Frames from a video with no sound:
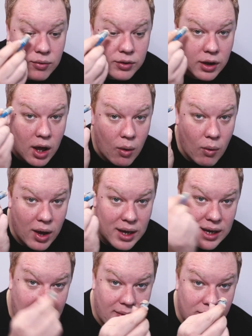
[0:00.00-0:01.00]
to go
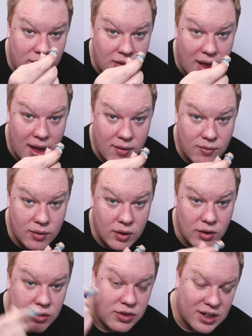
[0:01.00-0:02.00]
against the hair
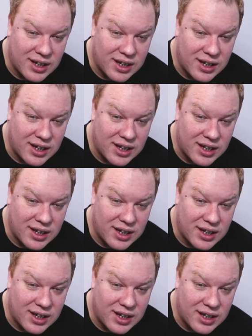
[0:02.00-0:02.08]
first to